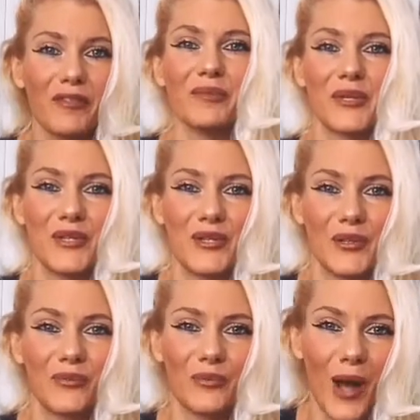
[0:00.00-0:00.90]
everyone is
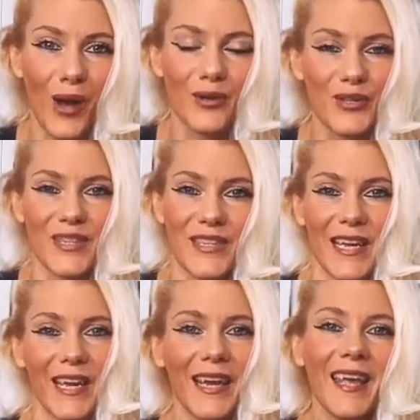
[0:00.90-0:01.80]
doing well
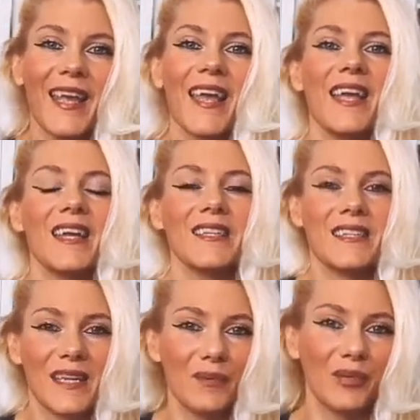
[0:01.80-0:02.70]
today.
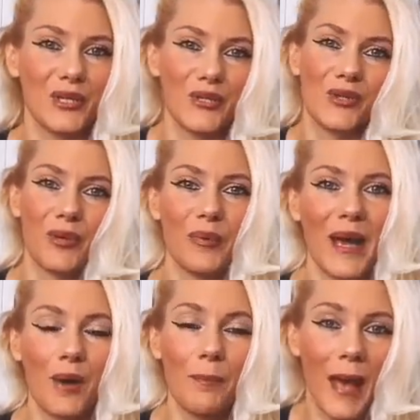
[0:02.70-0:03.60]
Today we're going to talk
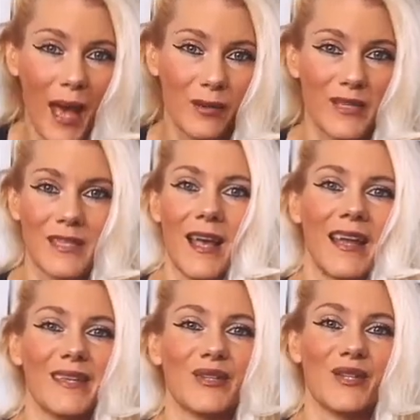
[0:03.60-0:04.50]
about
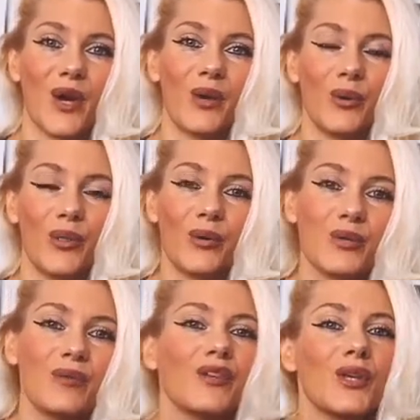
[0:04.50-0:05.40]
parasites. So
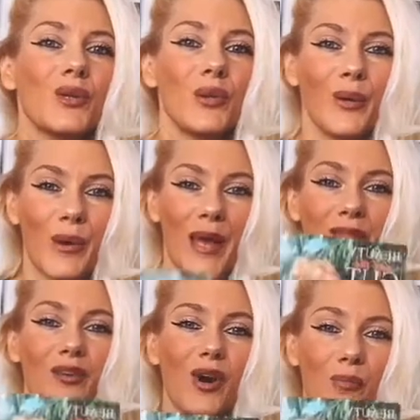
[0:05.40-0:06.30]
those of you who
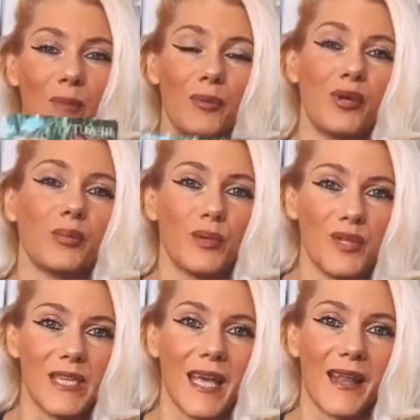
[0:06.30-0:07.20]
have got my book,
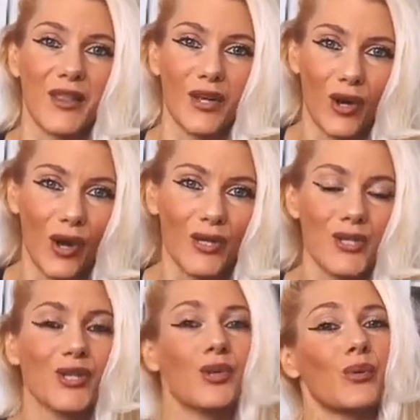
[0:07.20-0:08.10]
Beauty and the
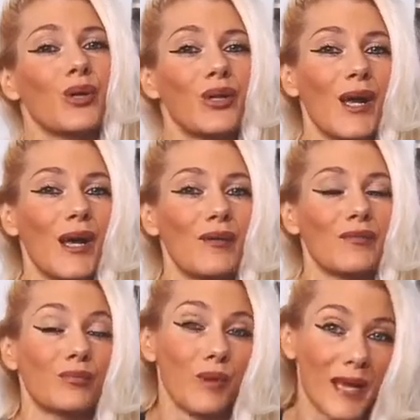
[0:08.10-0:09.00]
Gut, you will have
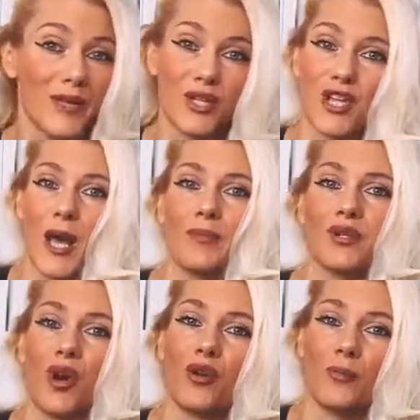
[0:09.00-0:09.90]
read the
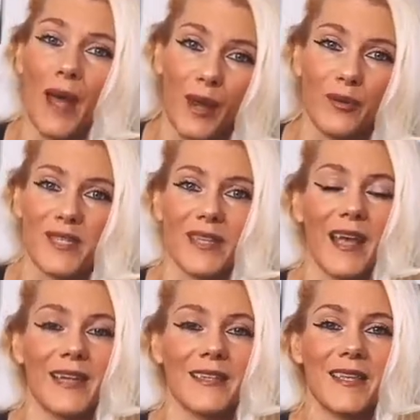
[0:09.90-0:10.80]
chapter on
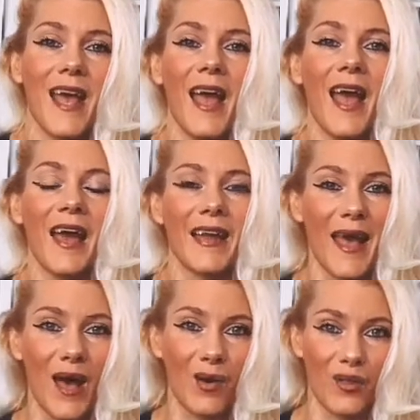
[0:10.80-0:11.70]
parasites and
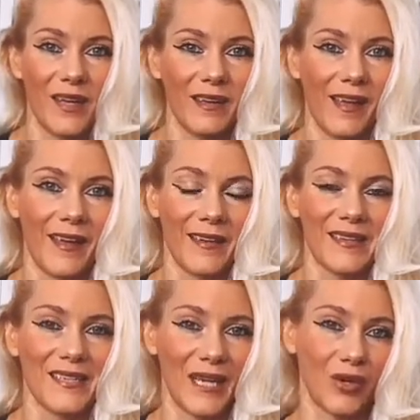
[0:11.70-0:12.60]
how they can
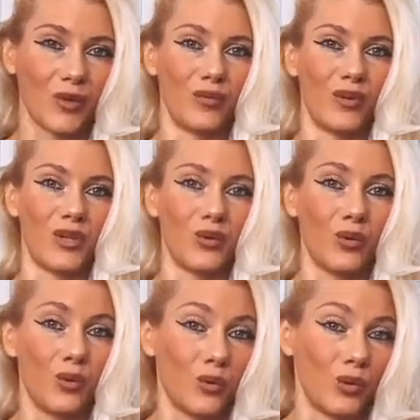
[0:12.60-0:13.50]
take over your
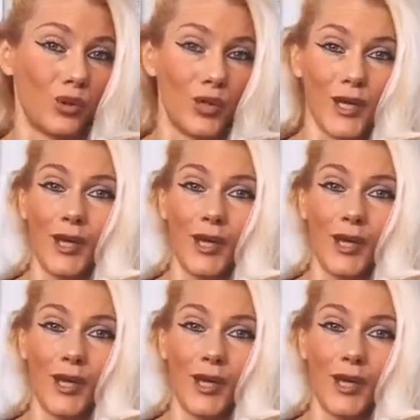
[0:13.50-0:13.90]
whole